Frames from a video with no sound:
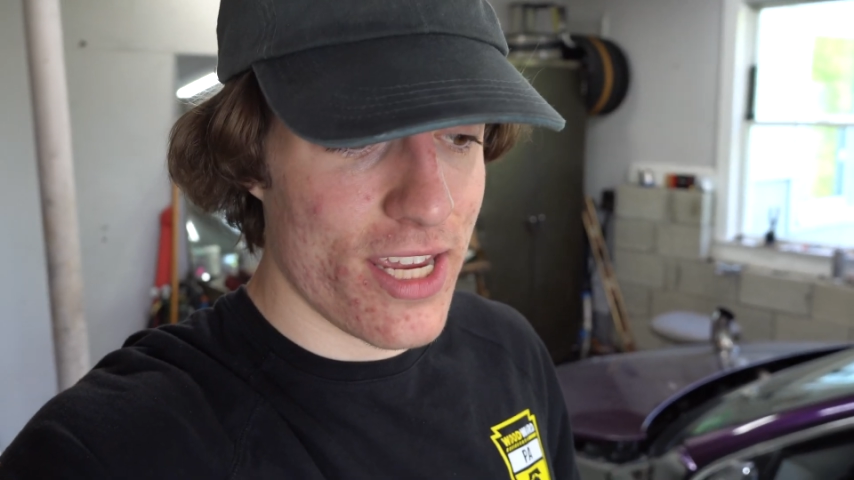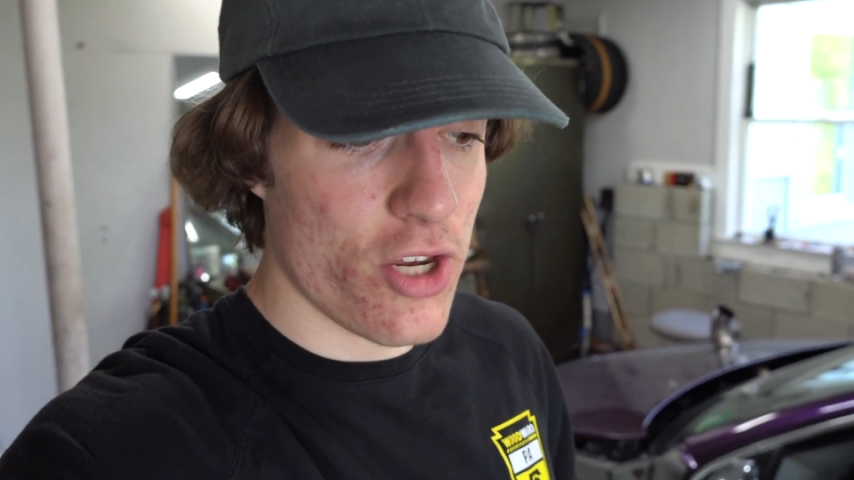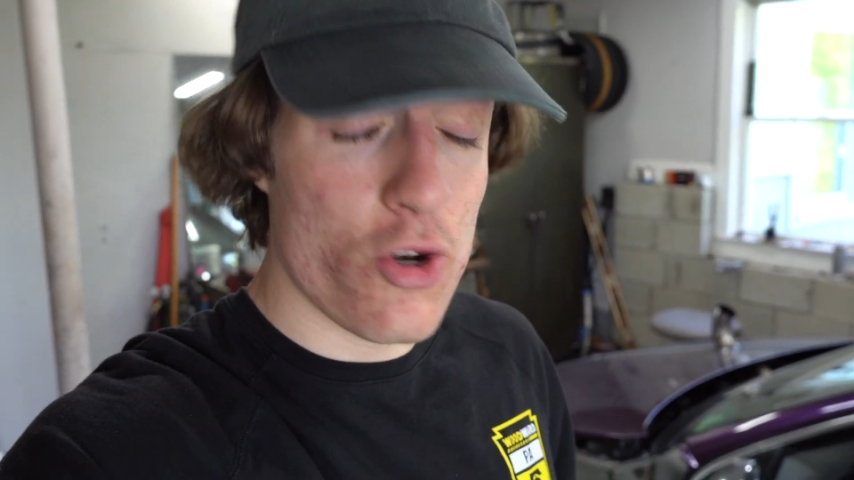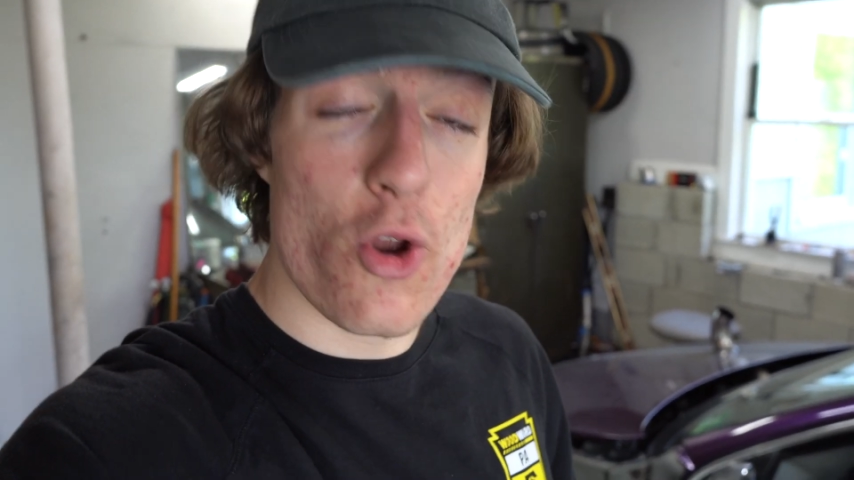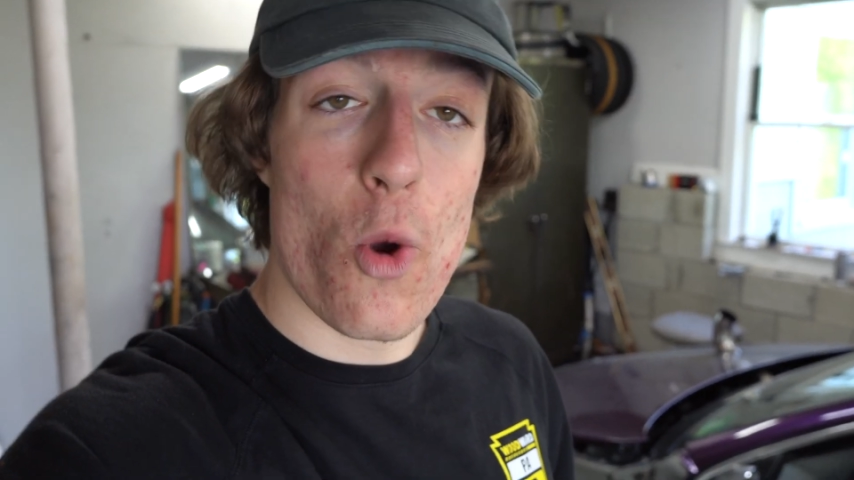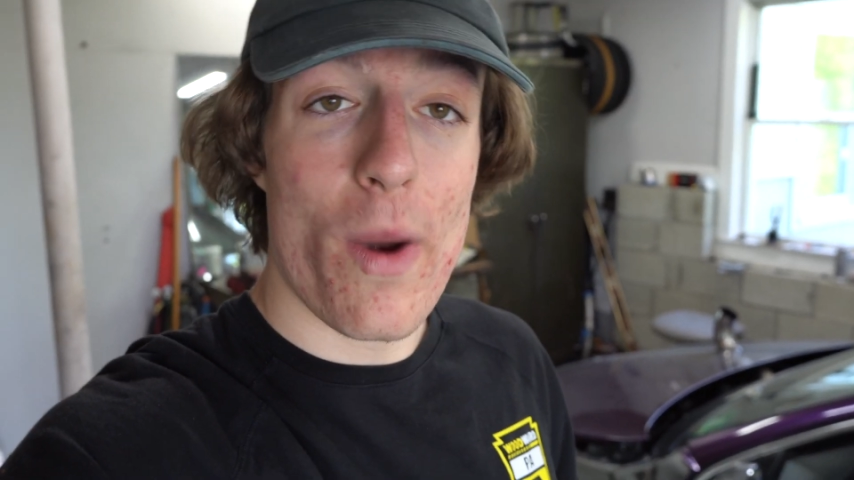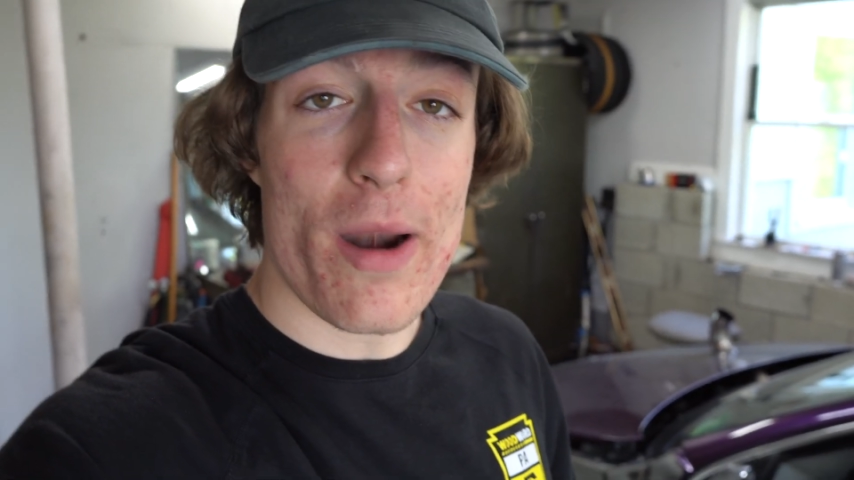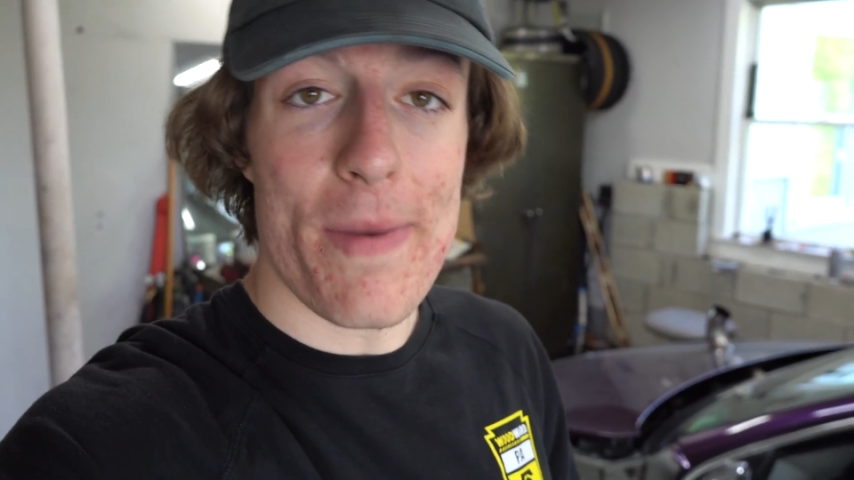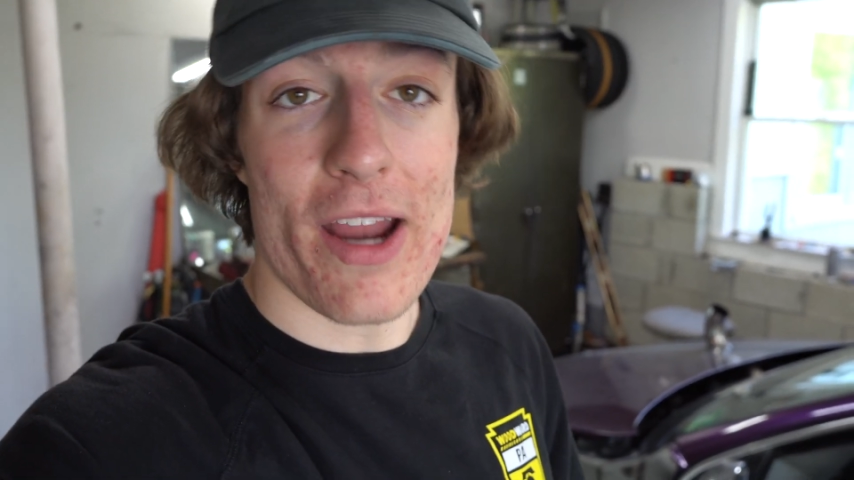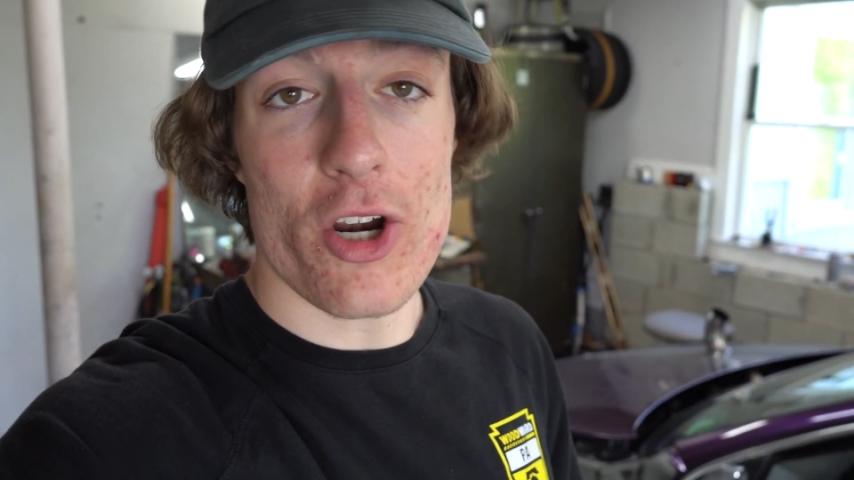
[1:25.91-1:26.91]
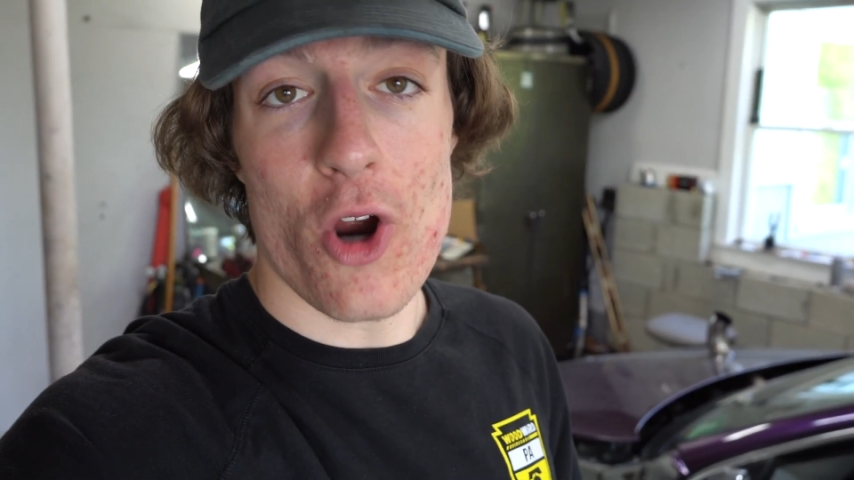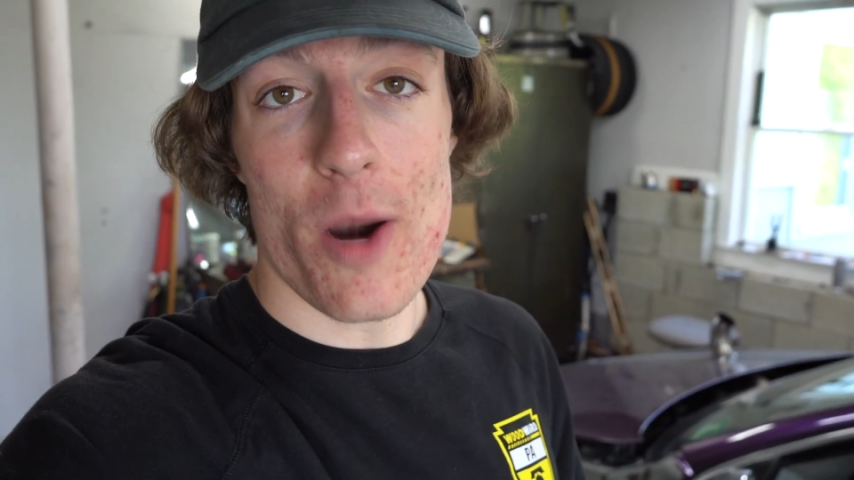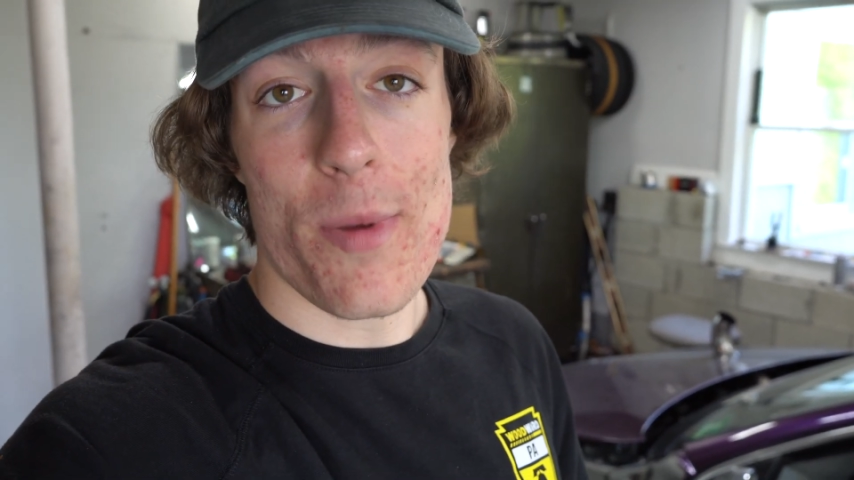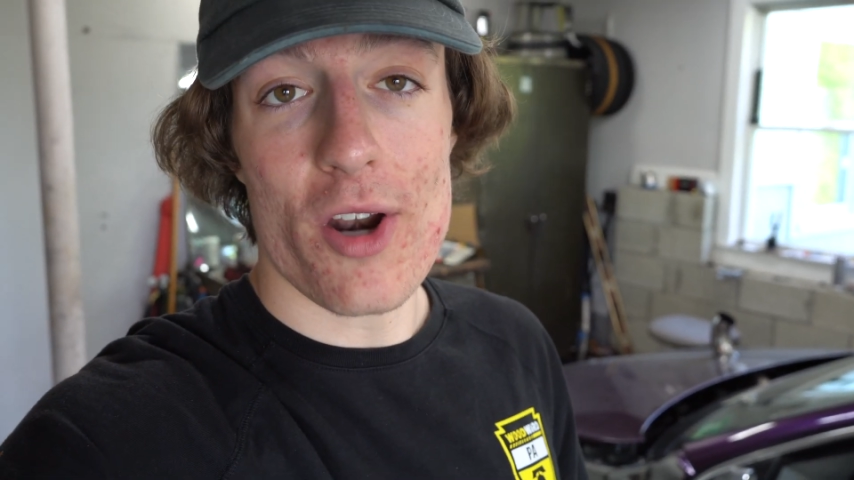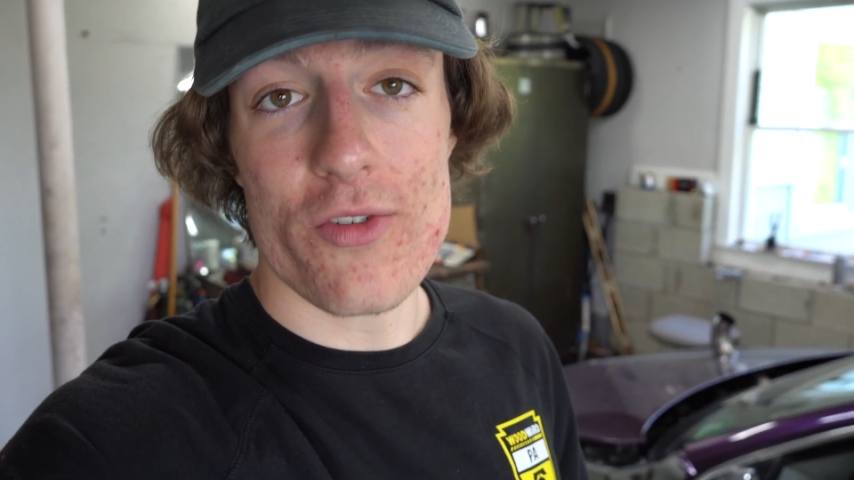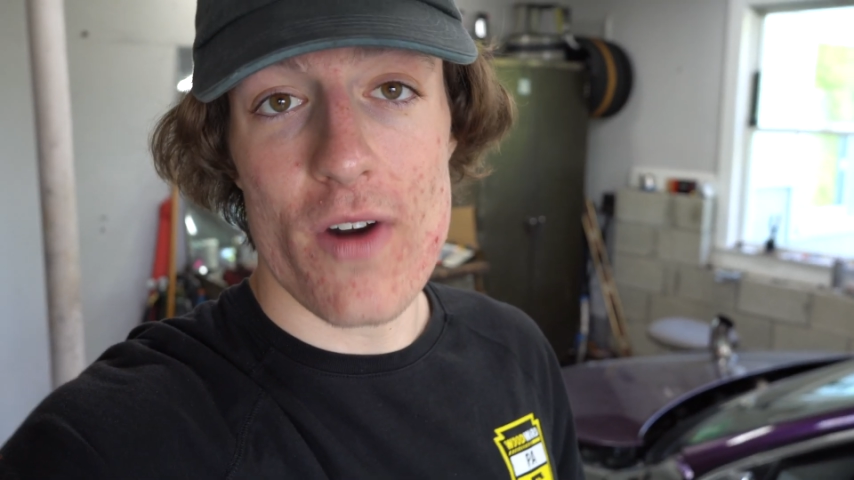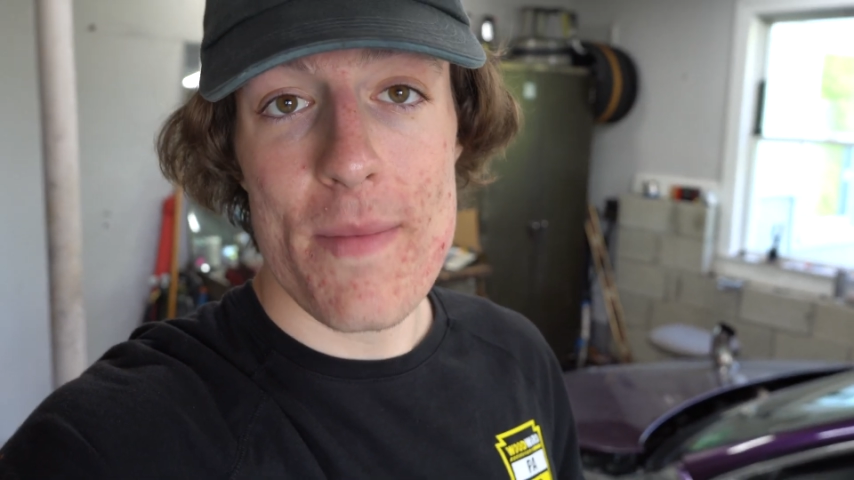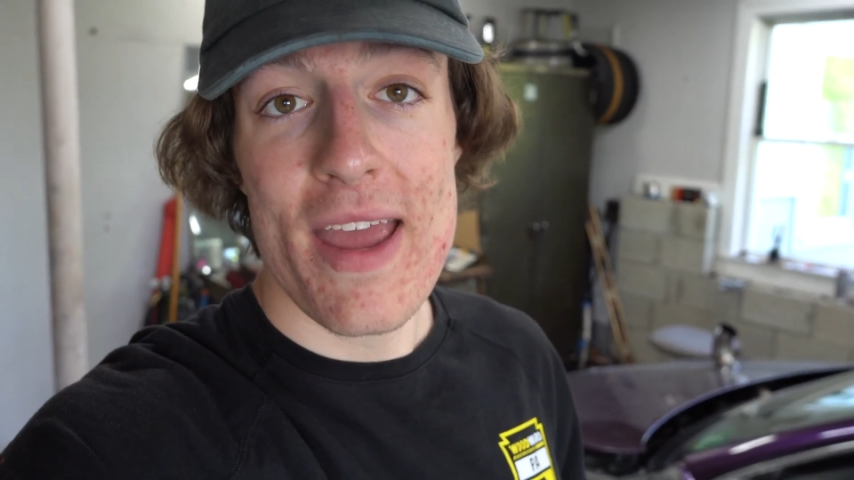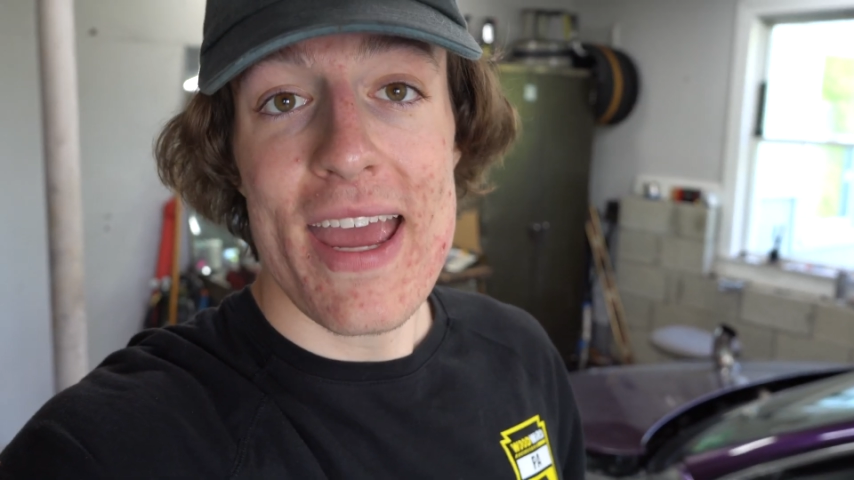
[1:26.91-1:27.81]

and you don't know where to buy your car parts from,